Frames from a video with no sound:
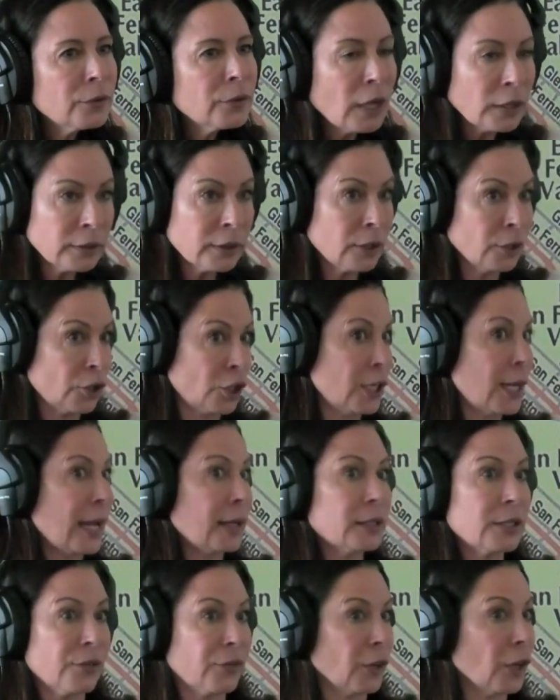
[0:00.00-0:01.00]
Not that she
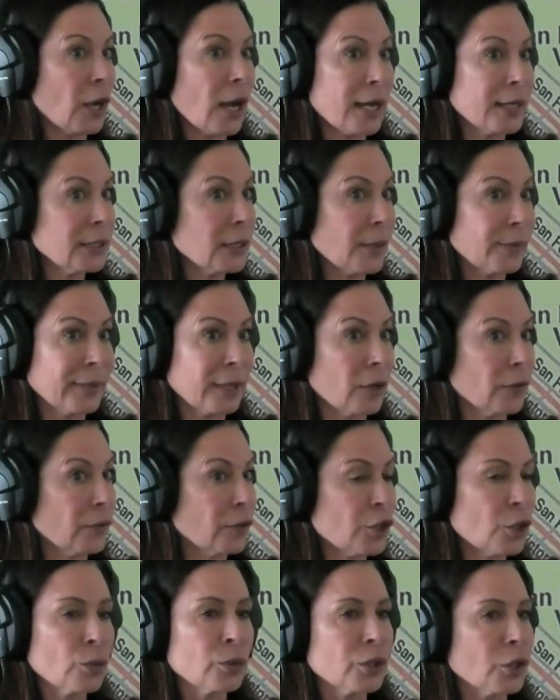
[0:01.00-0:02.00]
had different guys coming
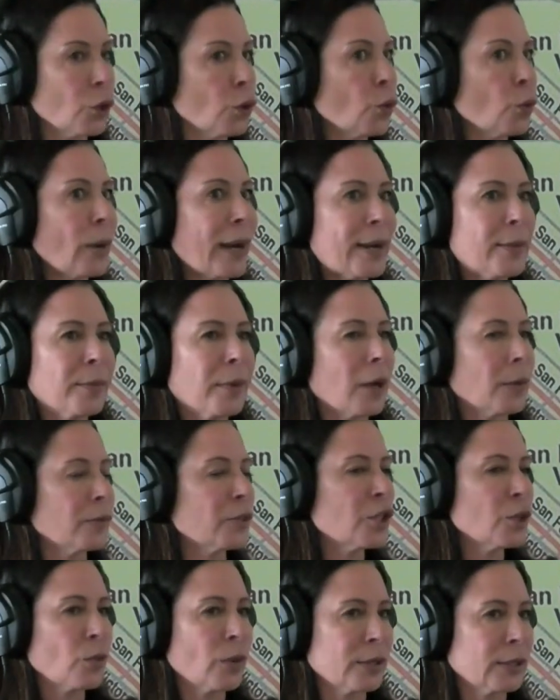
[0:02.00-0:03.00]
over. She was a great mom.
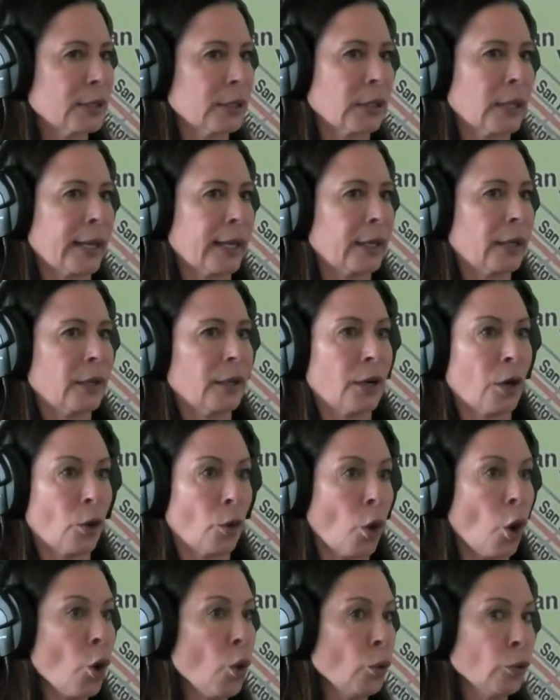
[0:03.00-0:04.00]
She wasn't like, you
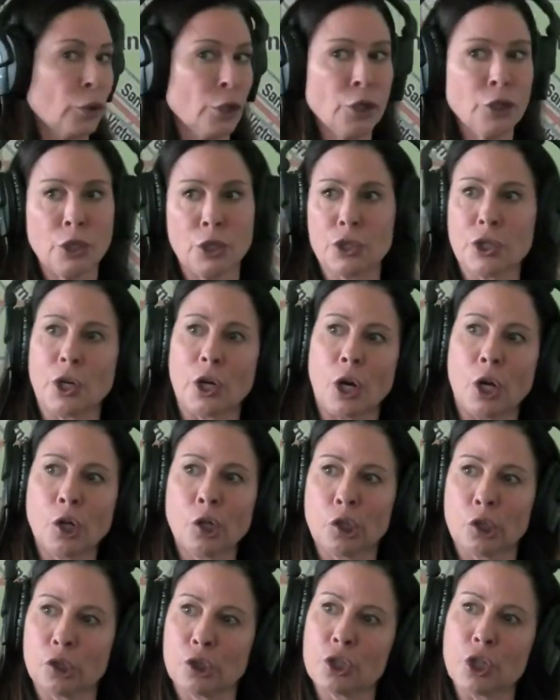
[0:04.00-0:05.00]
know, oh, this is your
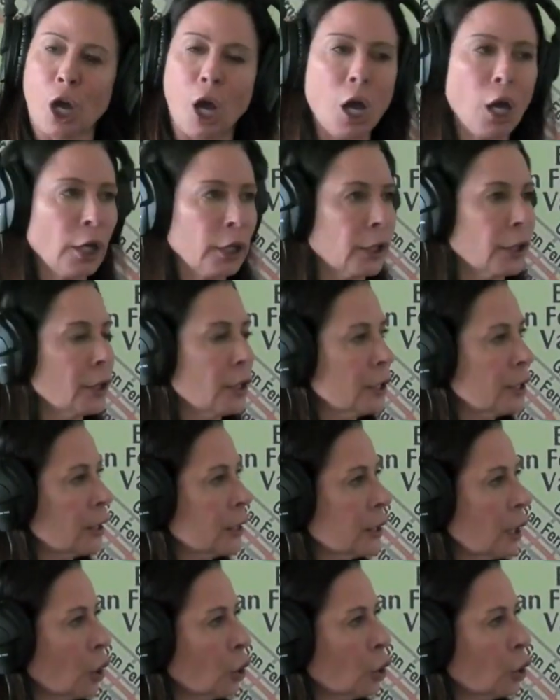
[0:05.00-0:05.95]
Uncle John and this is